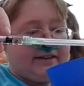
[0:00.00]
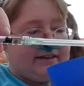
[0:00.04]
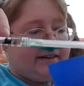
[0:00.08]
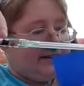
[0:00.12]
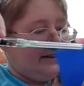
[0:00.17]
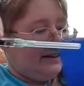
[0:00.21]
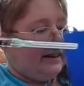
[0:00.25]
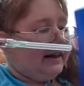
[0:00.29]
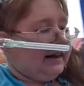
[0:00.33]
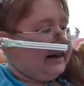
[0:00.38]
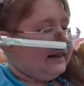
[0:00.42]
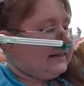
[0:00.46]

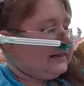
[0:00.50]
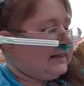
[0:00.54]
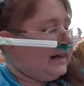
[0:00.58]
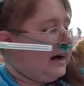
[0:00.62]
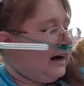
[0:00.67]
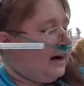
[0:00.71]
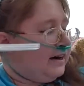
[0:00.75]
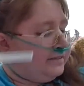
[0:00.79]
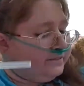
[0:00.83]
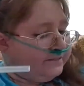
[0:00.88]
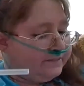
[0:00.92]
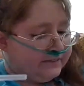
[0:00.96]
This
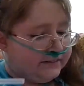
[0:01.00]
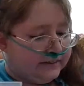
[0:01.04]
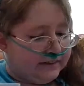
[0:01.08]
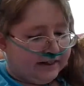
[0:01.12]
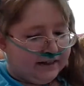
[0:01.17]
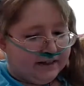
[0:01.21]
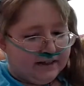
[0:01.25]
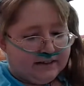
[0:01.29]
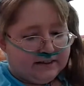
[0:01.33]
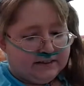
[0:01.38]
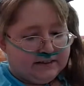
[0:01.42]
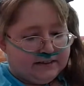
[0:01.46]
helps
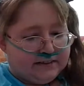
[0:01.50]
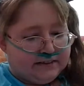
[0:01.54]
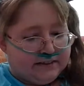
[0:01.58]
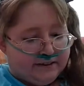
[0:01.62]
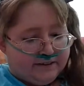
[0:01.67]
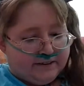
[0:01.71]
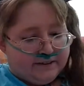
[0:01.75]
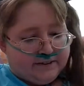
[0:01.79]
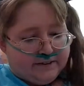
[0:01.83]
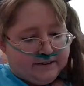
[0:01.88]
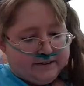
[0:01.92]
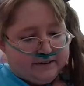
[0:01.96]
it so
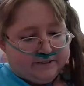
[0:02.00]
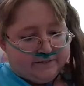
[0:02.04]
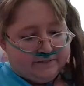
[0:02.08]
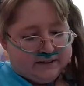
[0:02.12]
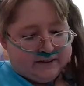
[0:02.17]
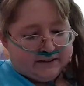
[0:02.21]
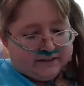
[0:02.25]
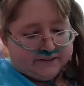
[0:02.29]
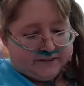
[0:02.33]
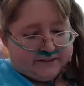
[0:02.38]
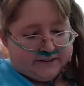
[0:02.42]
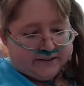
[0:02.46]
I don't have an
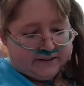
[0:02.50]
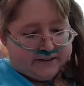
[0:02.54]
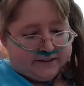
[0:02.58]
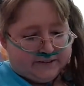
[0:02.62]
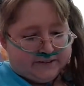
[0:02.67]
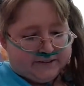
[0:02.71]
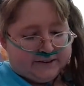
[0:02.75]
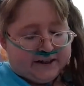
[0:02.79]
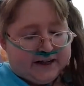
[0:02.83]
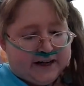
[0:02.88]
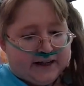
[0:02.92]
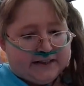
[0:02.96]
adrenal
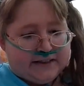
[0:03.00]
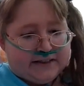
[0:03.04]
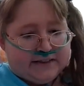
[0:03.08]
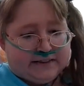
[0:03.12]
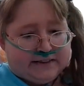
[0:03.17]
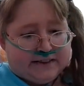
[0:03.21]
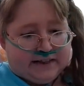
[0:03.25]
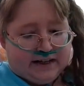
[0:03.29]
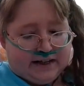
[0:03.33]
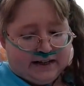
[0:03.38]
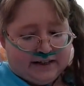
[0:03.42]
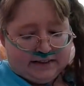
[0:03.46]

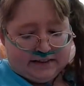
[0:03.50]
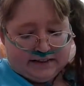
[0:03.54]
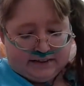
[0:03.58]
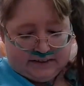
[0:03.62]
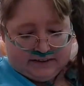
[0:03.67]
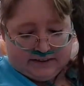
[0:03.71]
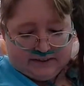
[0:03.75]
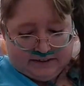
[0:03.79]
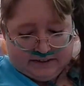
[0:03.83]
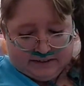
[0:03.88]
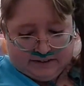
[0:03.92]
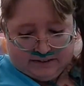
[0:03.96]

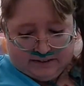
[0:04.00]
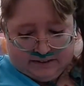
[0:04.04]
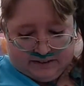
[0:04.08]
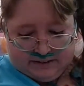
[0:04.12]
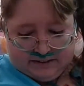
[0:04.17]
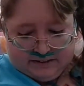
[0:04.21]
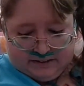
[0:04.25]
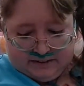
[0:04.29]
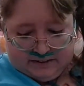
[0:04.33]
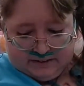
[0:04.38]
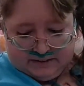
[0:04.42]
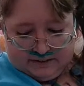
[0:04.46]
crisis.
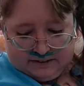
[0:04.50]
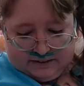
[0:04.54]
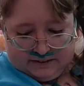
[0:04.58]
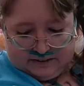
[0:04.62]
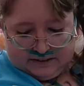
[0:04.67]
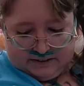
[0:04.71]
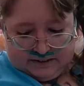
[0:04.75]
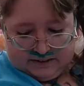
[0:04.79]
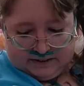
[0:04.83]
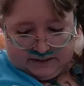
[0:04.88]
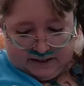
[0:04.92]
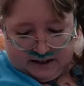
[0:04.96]

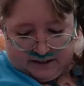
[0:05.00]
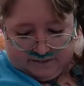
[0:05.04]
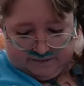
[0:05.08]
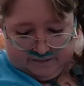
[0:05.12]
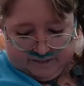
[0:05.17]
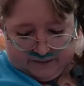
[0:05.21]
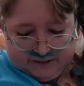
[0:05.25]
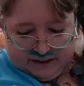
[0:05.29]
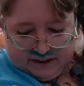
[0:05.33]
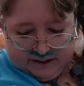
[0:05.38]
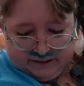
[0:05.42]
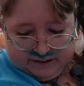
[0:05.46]
So I'll
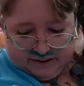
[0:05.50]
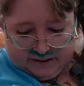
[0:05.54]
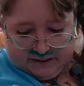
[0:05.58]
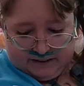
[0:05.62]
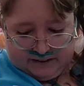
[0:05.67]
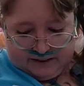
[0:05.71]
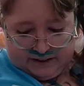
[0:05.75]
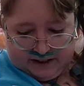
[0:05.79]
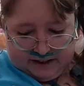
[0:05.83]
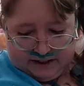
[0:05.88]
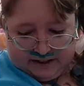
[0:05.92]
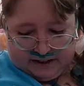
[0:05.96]
put that right
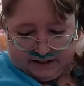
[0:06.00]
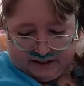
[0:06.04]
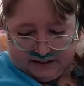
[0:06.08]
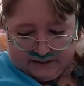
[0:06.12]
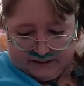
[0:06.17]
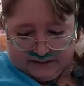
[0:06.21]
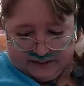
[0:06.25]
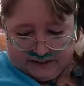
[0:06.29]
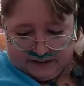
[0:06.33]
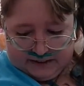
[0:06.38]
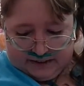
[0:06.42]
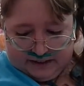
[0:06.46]
there
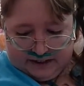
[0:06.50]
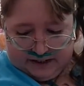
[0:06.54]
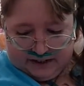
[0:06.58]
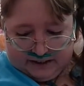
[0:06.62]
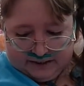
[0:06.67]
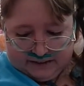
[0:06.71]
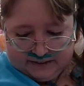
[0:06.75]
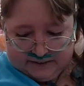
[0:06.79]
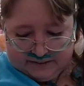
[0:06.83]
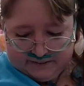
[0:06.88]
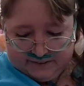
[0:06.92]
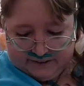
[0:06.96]
so I
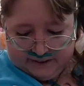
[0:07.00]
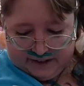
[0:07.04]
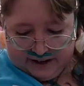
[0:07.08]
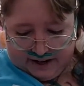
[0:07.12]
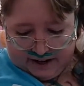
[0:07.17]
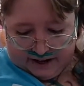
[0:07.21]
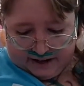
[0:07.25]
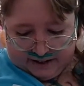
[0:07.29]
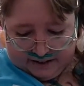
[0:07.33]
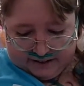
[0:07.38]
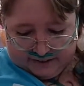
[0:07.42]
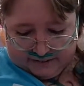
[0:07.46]
can't squirt
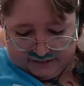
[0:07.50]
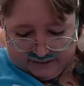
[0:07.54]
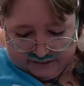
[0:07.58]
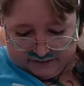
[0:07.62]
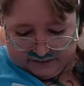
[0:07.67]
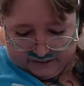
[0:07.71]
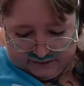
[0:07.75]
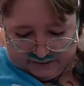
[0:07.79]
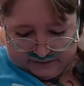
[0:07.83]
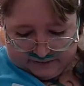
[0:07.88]
out.